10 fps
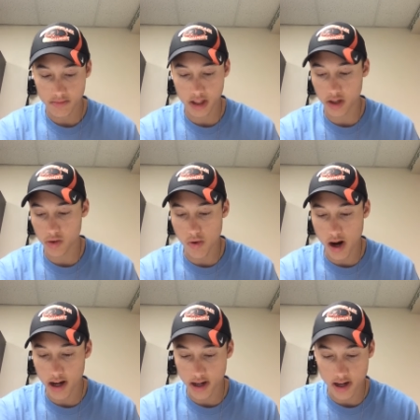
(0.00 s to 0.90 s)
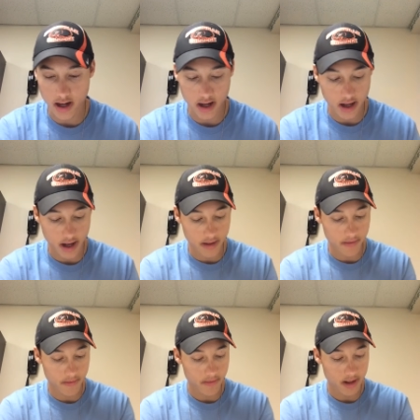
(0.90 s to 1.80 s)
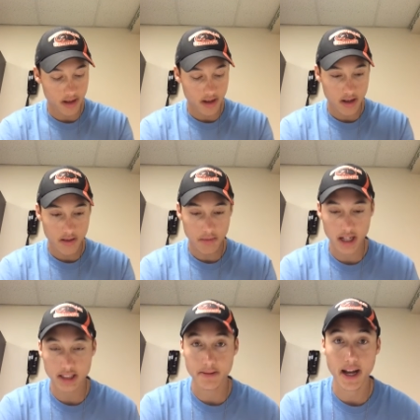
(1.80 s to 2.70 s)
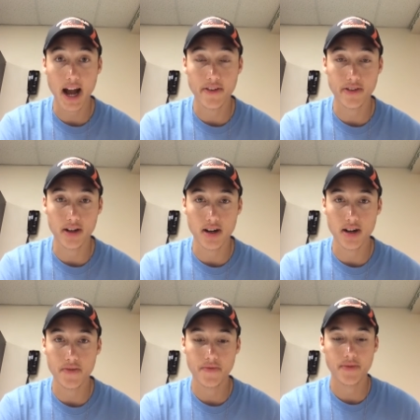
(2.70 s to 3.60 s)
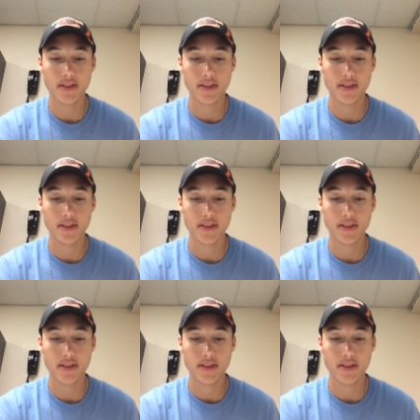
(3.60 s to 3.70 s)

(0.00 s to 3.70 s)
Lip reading: Ghana and possibly Africa.